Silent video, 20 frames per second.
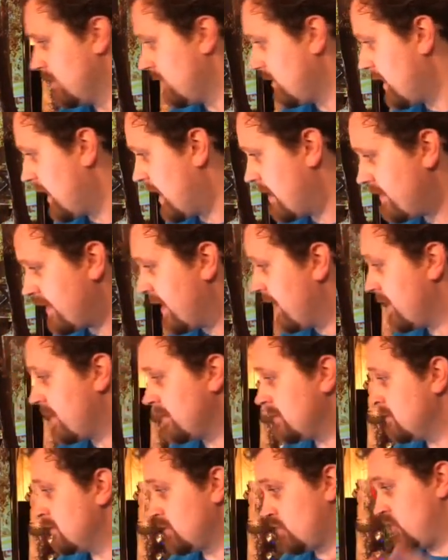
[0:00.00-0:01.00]
And
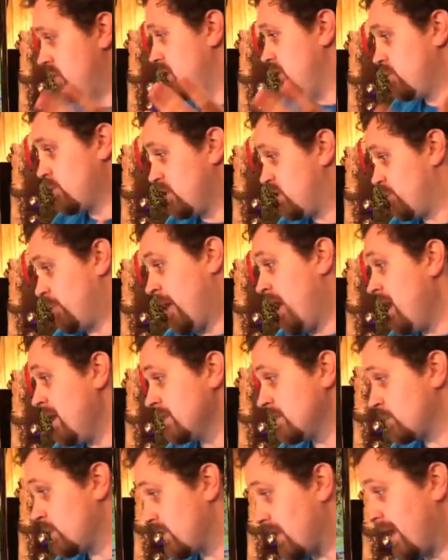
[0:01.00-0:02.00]
then she responds
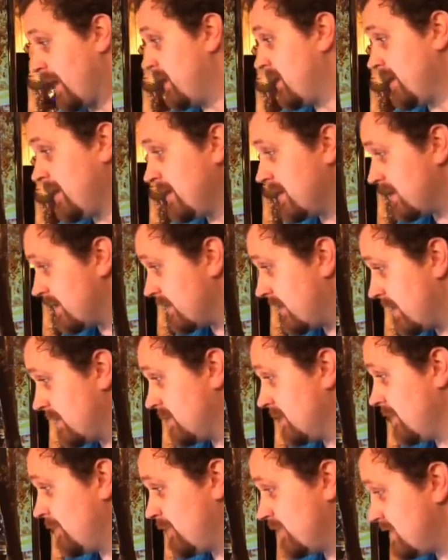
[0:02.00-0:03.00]
with, haha, I
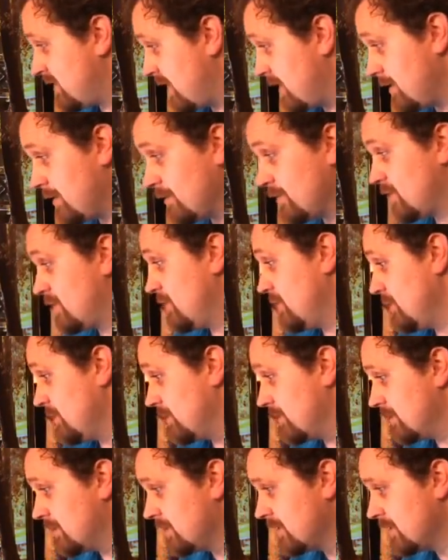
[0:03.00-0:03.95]
love potatoes too.